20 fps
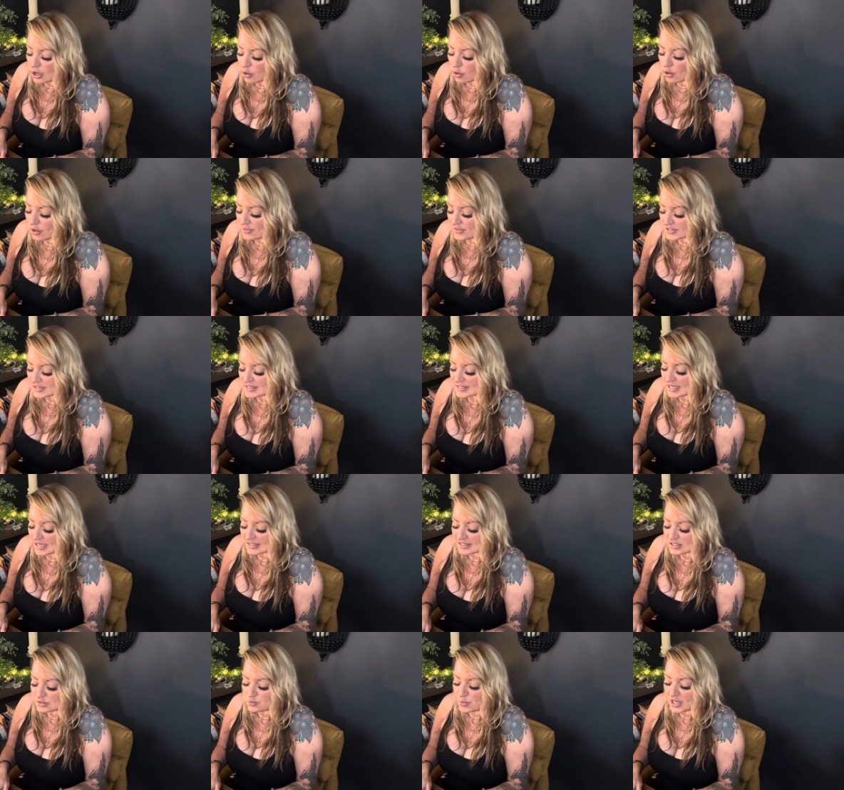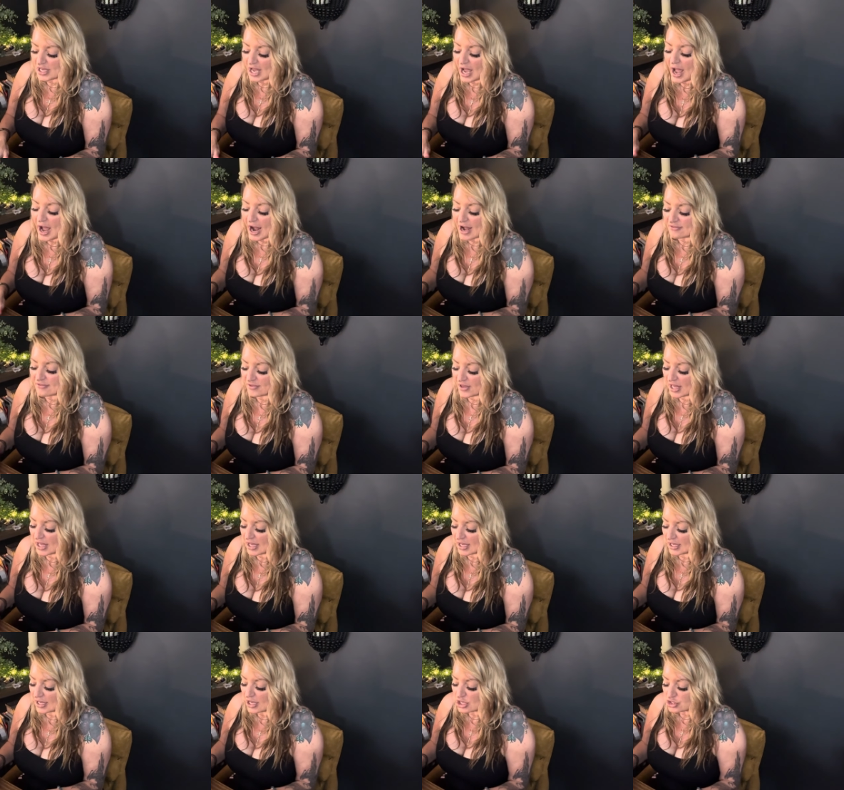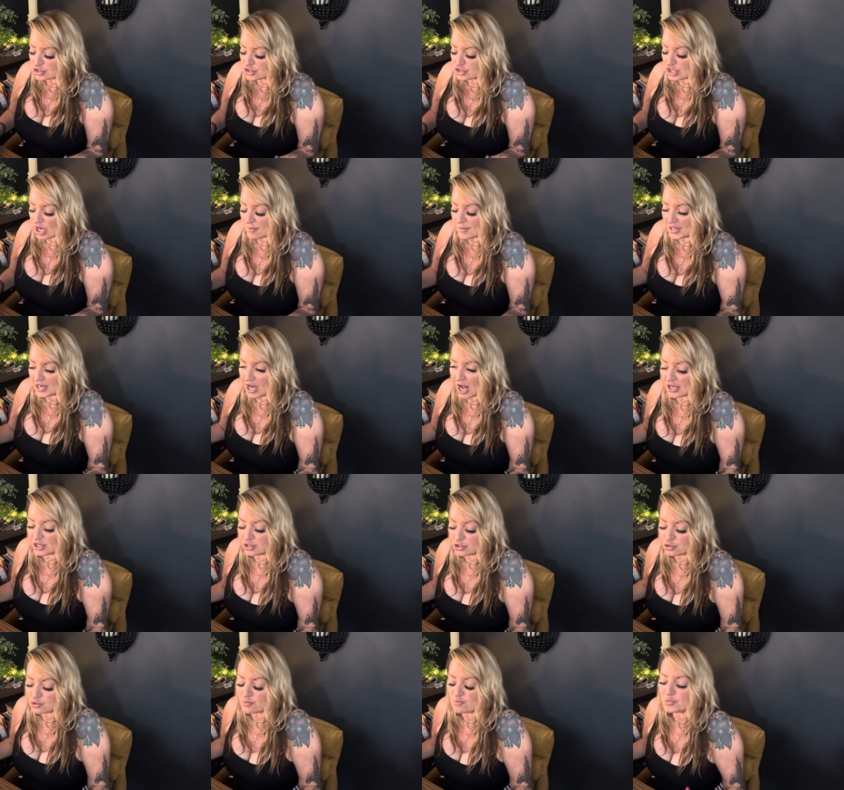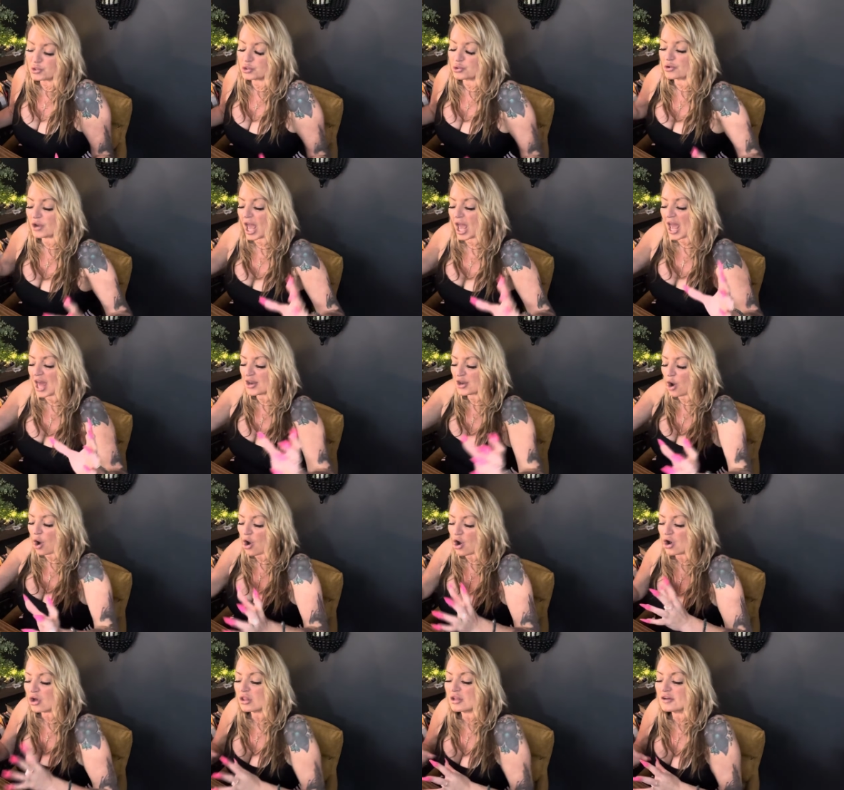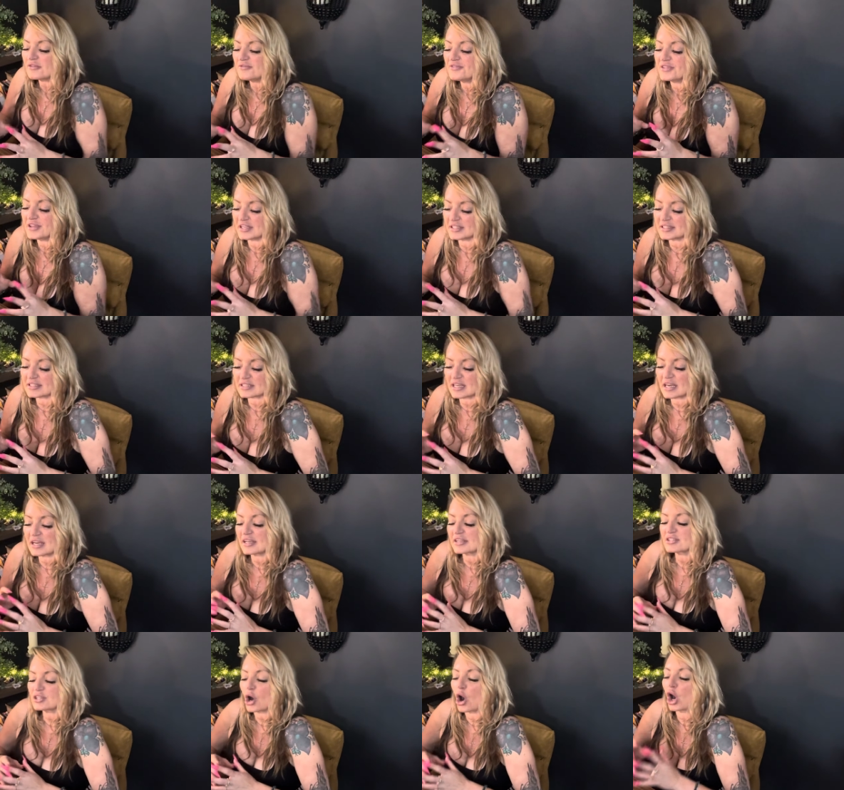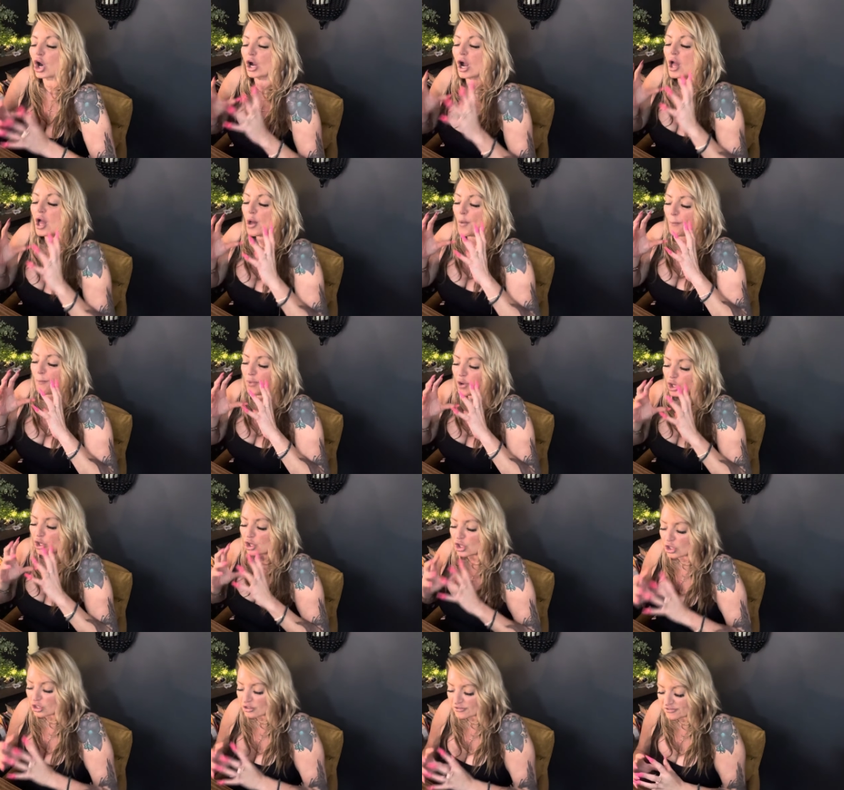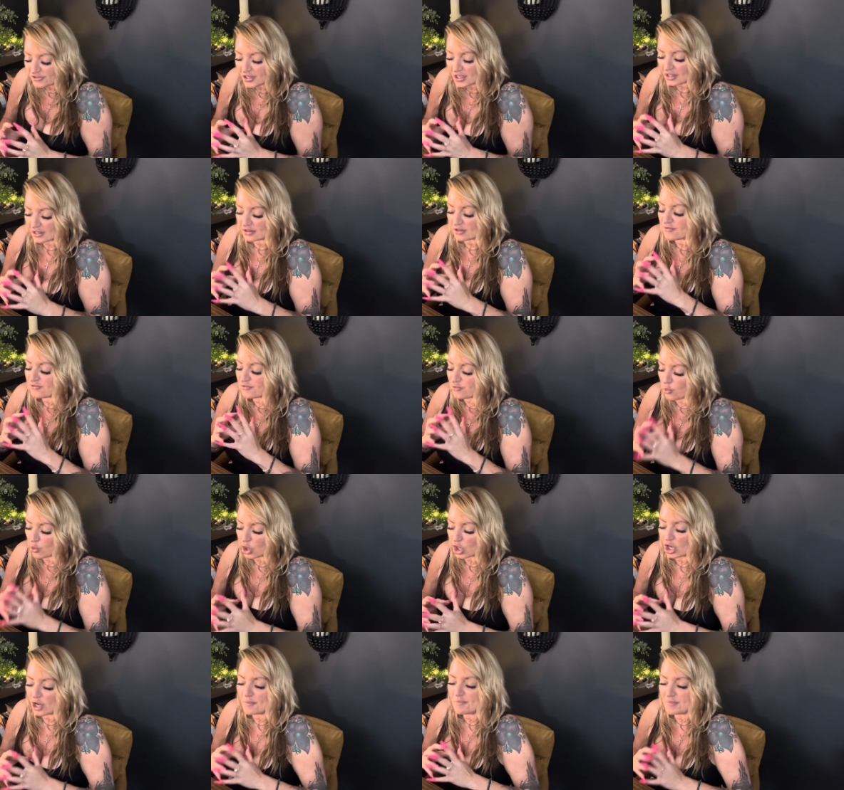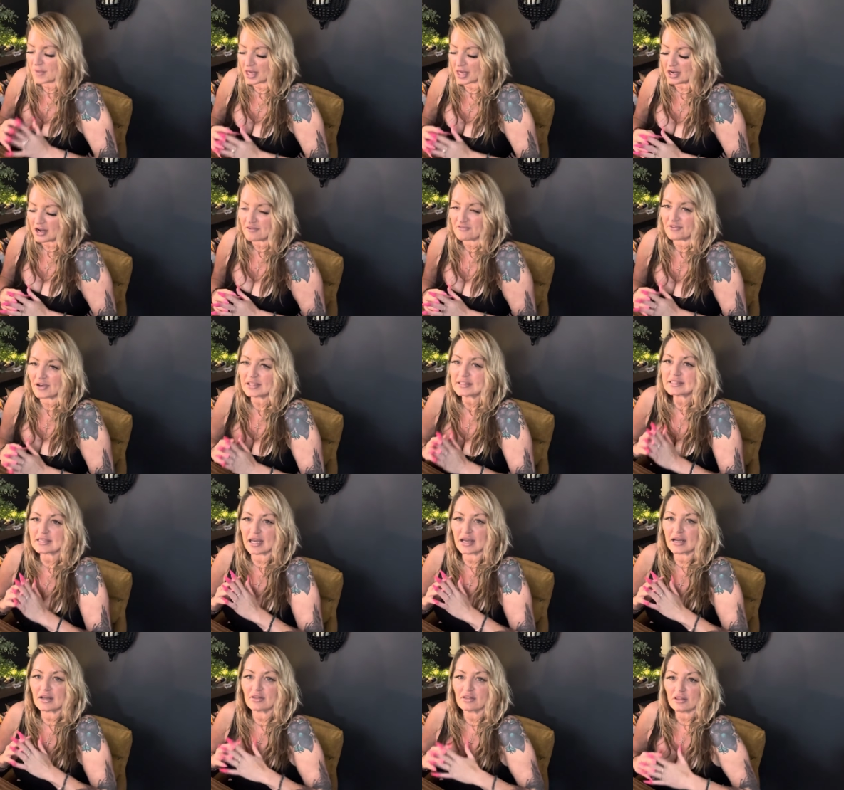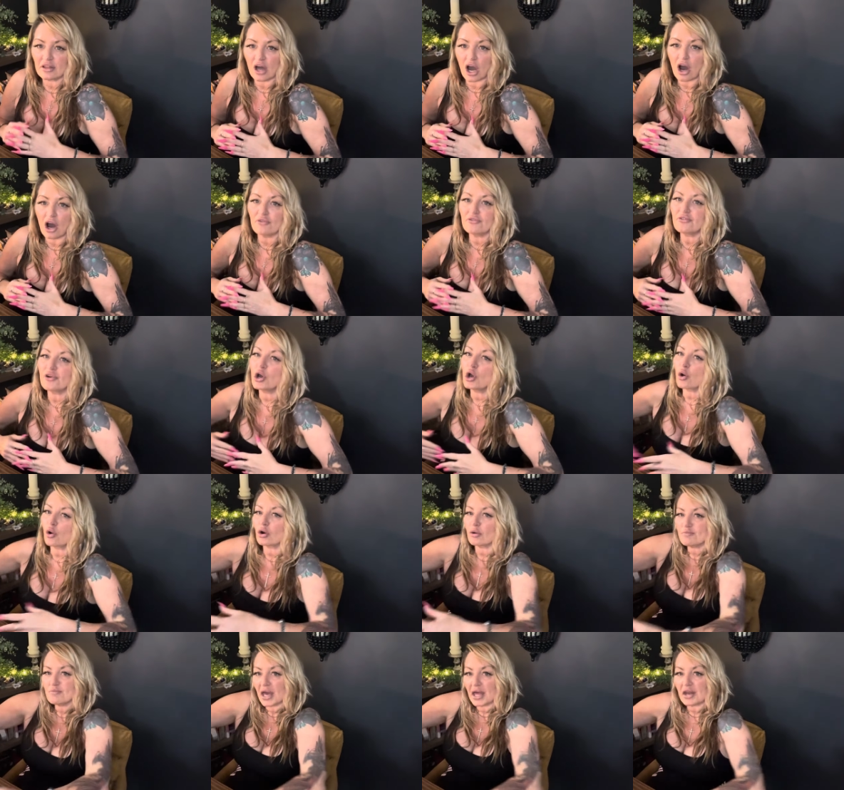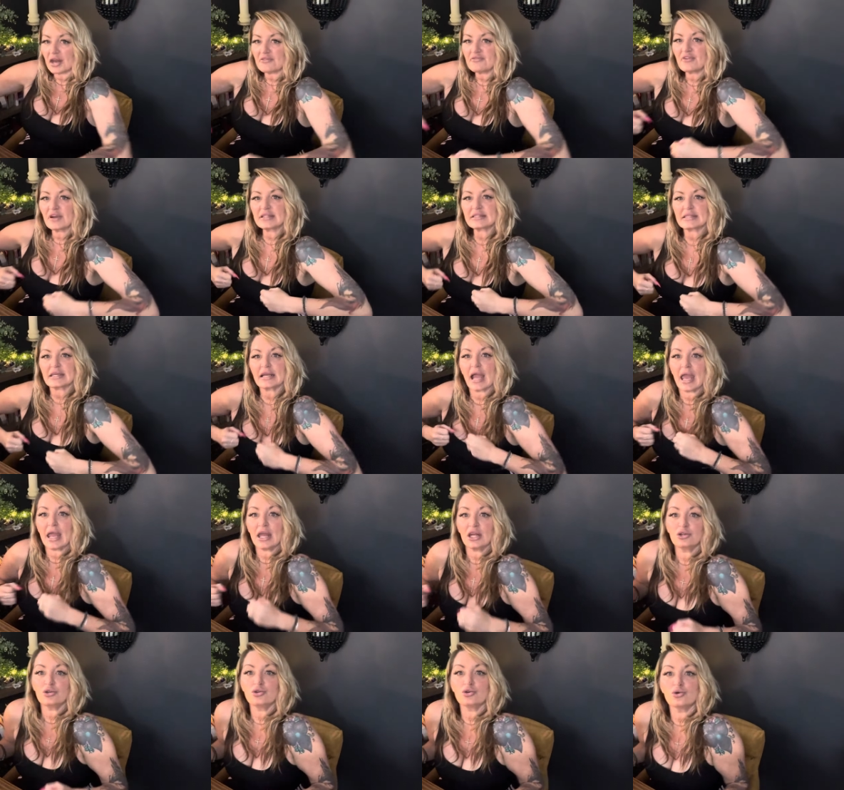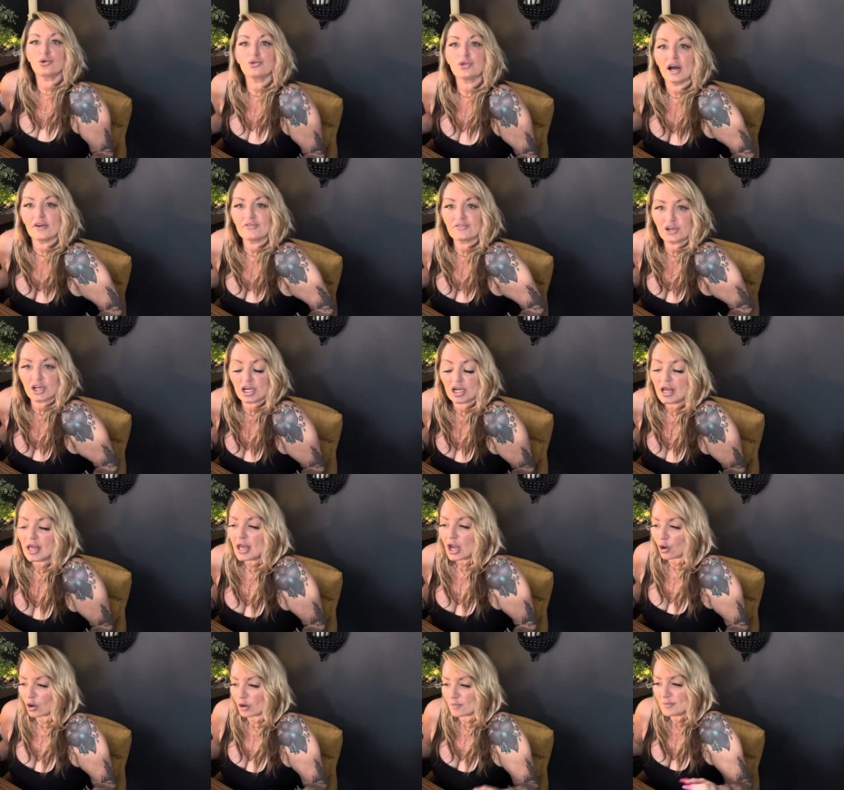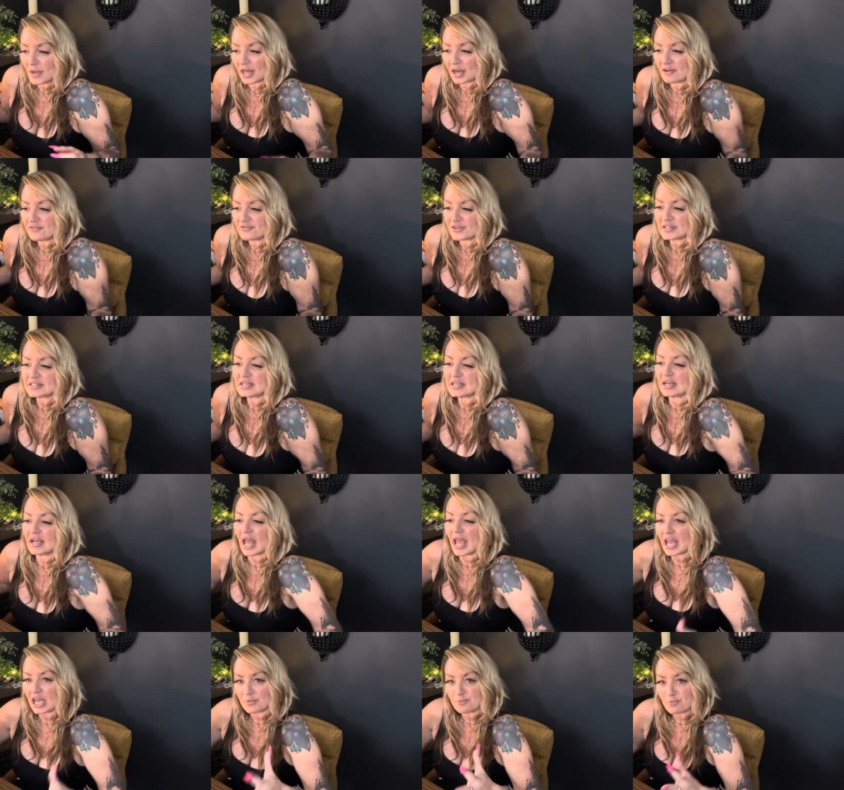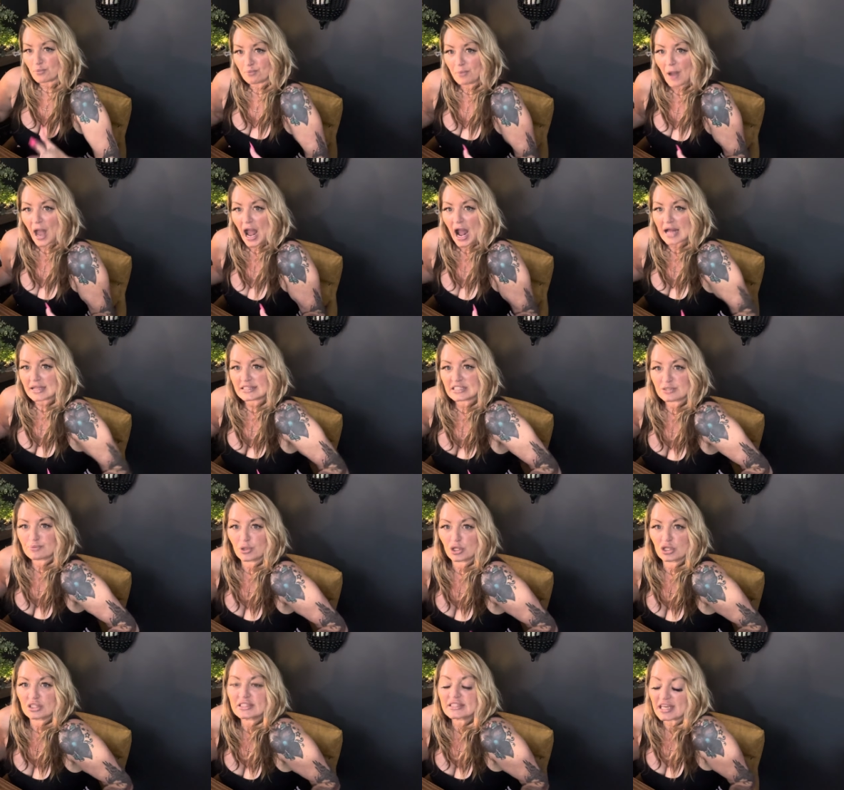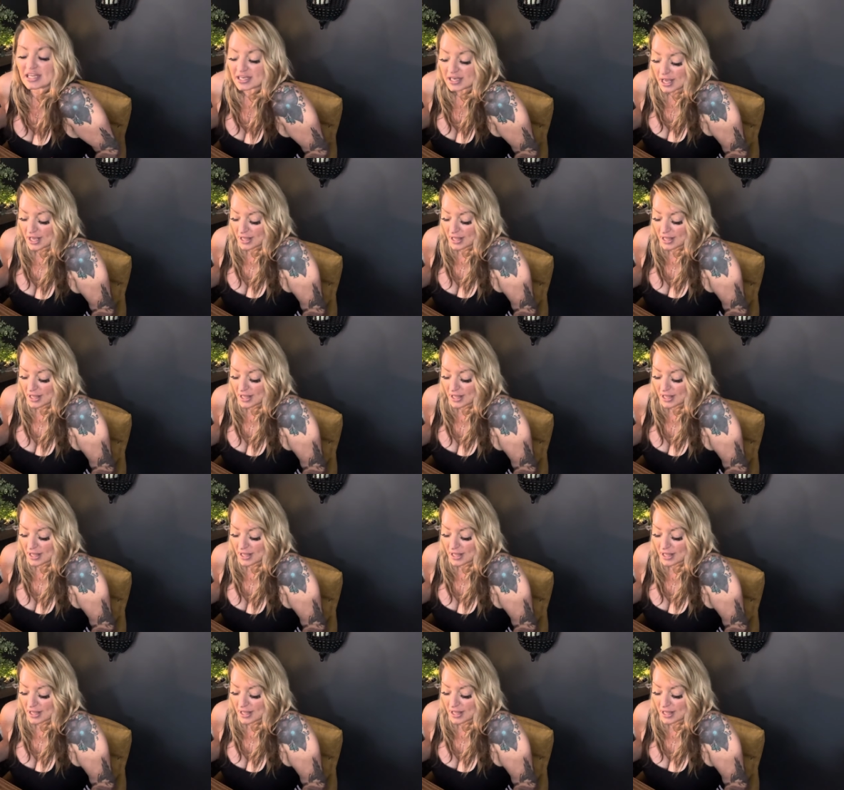On the 6th, we have a Gemini new moon, and all of these things are perfect for manifesting love or manifesting a new lover or manifesting a past person